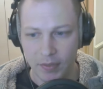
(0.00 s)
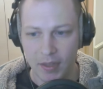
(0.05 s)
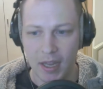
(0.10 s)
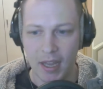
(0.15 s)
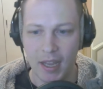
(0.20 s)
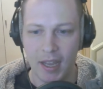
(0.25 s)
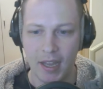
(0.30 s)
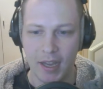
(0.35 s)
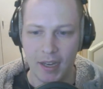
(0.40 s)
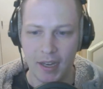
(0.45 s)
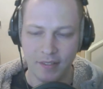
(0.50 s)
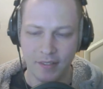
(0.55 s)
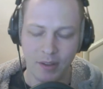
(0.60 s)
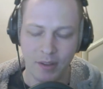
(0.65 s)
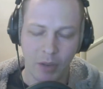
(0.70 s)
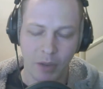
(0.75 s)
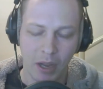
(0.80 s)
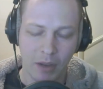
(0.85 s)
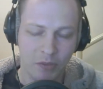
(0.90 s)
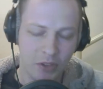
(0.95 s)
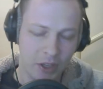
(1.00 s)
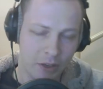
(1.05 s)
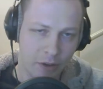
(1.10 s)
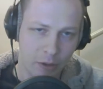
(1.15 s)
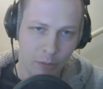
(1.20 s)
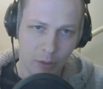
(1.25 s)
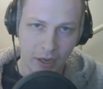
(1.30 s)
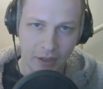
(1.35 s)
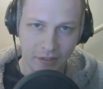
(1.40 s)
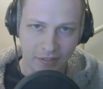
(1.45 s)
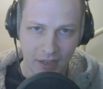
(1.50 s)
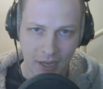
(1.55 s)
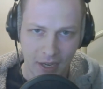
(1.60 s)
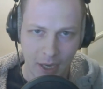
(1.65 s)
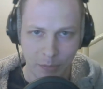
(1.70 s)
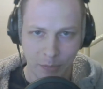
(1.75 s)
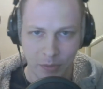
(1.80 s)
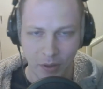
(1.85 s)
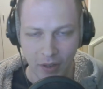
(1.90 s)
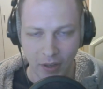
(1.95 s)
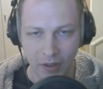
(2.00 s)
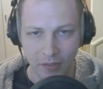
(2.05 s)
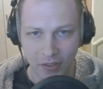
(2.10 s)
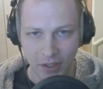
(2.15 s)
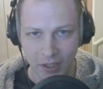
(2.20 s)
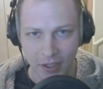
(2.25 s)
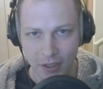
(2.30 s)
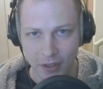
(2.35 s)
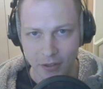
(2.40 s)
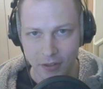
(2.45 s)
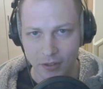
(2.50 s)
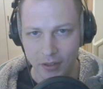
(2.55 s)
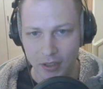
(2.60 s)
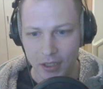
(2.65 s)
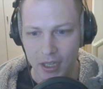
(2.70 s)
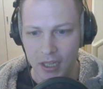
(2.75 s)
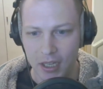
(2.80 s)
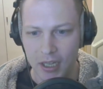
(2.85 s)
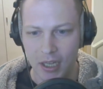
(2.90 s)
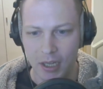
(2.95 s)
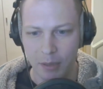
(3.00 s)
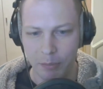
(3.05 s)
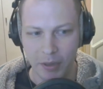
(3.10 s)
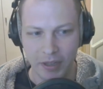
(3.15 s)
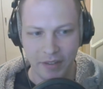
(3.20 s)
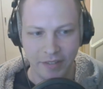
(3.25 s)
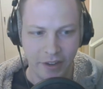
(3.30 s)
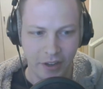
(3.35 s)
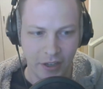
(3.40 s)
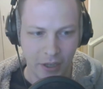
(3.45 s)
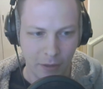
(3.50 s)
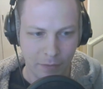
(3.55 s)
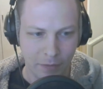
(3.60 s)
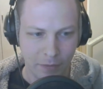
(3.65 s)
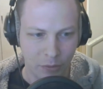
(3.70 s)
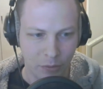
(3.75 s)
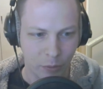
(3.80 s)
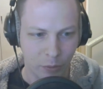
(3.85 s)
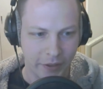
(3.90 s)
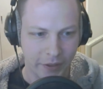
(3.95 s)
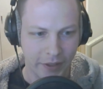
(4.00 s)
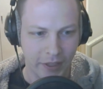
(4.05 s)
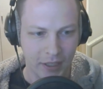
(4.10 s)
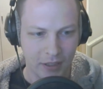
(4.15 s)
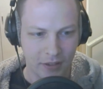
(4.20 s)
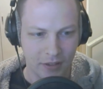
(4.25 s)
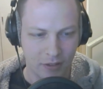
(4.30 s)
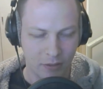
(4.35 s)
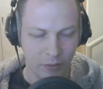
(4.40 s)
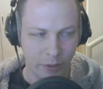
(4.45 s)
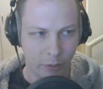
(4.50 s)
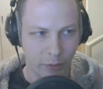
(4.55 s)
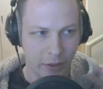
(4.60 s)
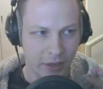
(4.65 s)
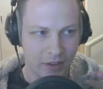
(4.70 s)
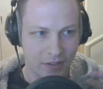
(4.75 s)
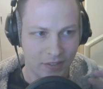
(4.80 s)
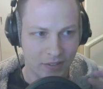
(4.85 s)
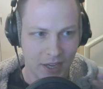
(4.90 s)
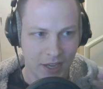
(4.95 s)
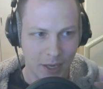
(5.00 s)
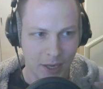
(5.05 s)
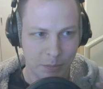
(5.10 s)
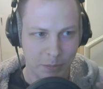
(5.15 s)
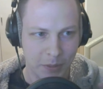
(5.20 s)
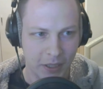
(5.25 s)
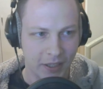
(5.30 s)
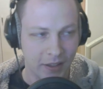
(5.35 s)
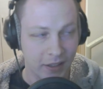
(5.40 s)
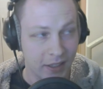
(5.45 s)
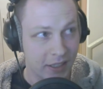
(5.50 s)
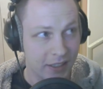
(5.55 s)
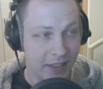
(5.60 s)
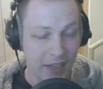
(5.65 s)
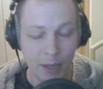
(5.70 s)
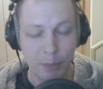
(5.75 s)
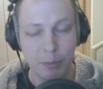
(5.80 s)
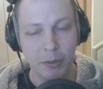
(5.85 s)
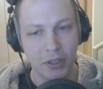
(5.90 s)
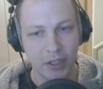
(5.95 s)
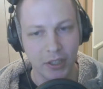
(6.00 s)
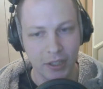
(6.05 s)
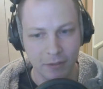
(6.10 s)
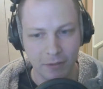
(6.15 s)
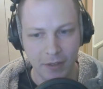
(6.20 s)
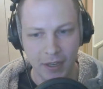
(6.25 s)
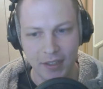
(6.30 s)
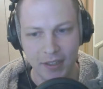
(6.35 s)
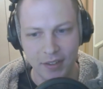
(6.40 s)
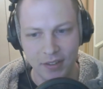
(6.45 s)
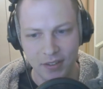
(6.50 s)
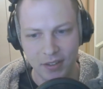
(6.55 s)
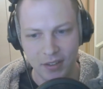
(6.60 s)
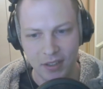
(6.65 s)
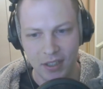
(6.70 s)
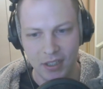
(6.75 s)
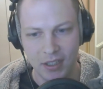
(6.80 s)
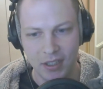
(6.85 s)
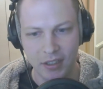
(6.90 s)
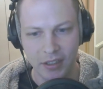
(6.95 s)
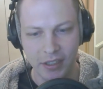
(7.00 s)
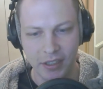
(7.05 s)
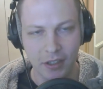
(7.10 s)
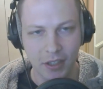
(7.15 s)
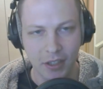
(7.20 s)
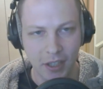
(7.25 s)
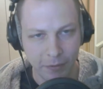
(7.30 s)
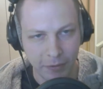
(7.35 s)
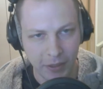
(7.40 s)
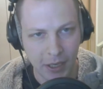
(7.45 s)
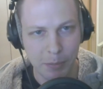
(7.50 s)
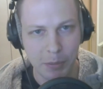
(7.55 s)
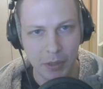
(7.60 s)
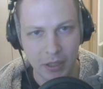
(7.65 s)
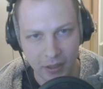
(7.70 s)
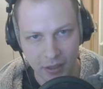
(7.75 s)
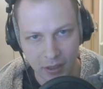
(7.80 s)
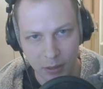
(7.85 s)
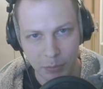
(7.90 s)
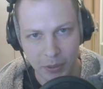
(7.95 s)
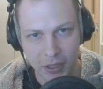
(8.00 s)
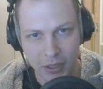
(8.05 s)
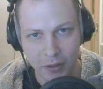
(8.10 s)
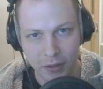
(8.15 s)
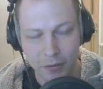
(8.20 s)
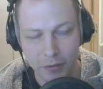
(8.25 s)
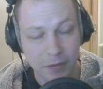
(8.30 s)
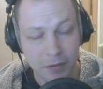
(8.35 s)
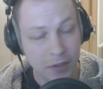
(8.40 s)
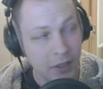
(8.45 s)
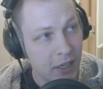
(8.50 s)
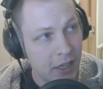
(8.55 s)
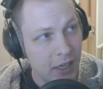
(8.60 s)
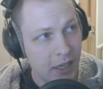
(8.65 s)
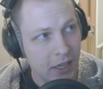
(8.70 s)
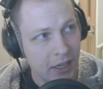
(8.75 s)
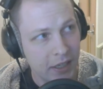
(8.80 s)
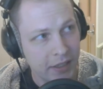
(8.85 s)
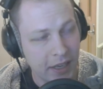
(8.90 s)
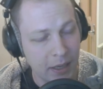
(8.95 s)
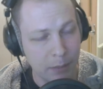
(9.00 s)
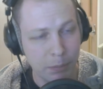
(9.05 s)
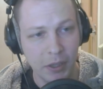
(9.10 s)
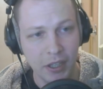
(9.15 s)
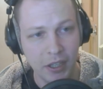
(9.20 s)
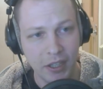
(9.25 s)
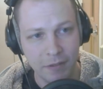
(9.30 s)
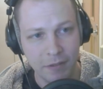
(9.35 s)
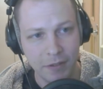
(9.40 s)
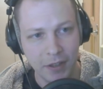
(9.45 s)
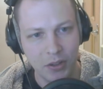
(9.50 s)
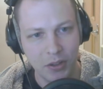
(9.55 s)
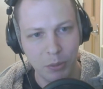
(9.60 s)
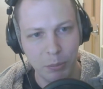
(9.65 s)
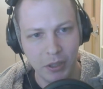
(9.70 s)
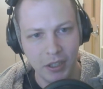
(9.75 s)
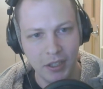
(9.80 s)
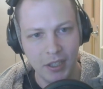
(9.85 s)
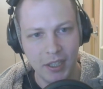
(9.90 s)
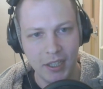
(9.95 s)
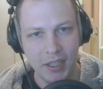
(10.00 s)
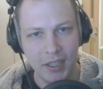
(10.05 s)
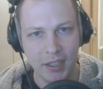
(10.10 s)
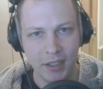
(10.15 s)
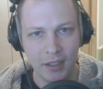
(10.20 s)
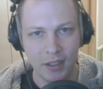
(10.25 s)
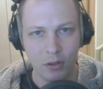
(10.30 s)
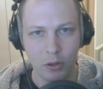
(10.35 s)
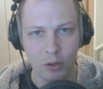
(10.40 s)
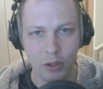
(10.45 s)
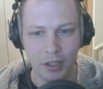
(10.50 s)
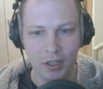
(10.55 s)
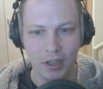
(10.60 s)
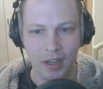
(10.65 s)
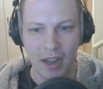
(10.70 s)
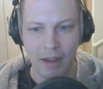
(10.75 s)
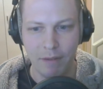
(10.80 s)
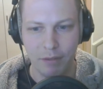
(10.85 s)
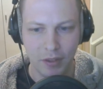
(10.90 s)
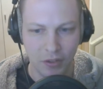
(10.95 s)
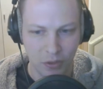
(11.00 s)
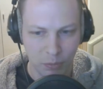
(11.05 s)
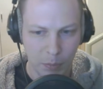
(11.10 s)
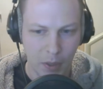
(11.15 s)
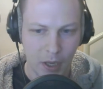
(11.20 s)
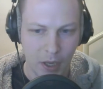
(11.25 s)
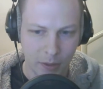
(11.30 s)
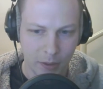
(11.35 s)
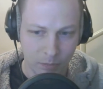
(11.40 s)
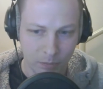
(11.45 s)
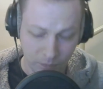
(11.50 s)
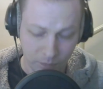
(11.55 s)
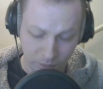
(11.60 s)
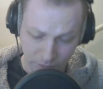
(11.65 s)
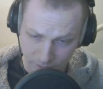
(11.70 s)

And sometimes they require setup, sometimes they don't. But Nova is one that requires setup in the deck building phase. Like you're giving up a little bit of deck building flexibility in order to have this bomb.